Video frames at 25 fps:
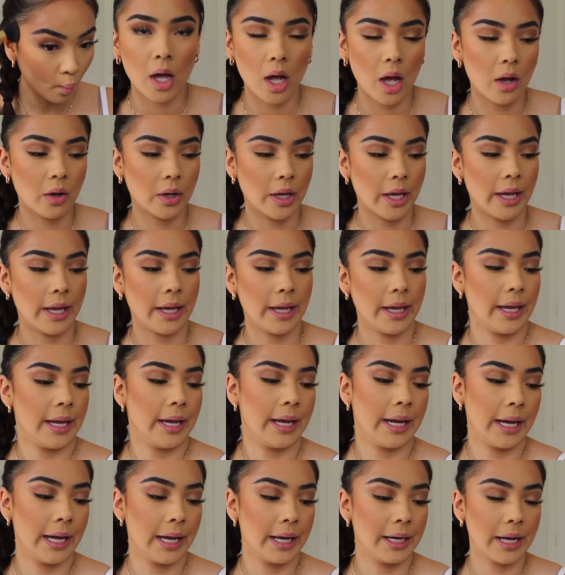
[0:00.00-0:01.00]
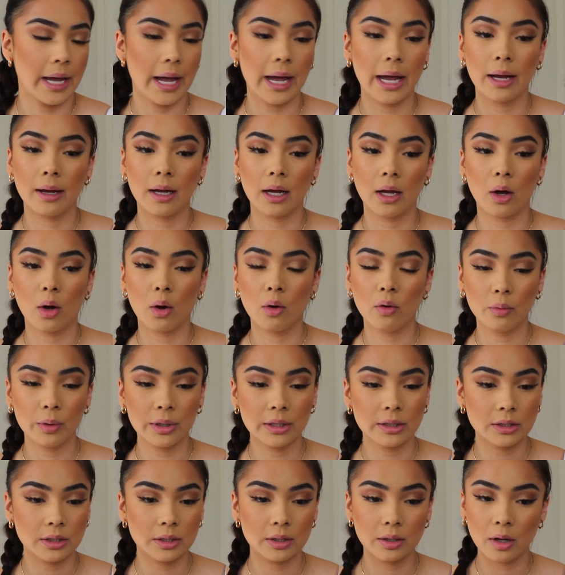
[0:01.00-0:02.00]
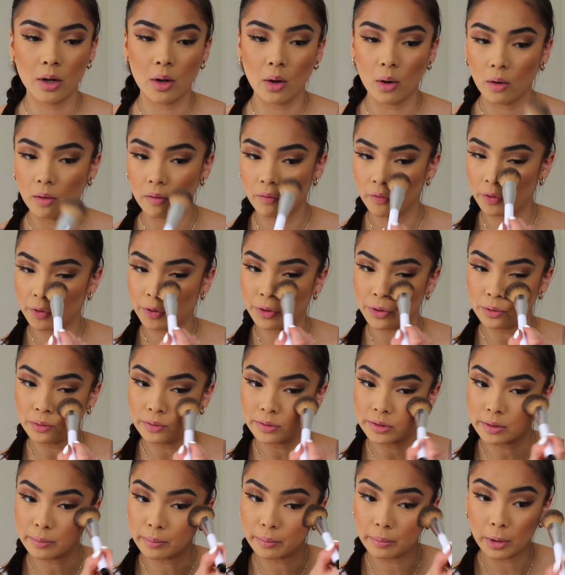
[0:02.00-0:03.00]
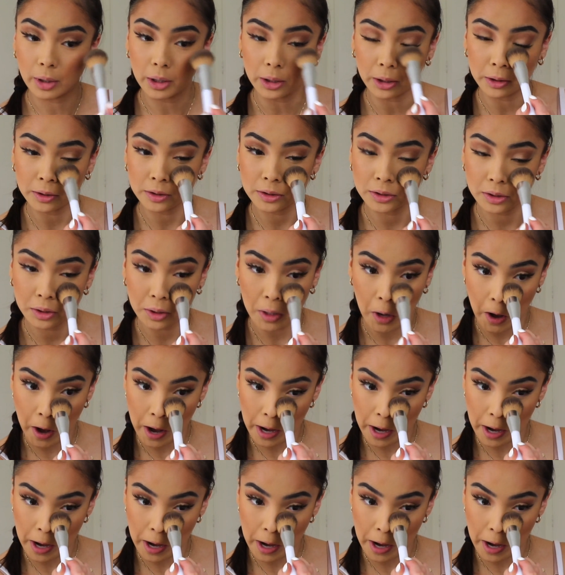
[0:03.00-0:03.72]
Okay, and I always overdo some parts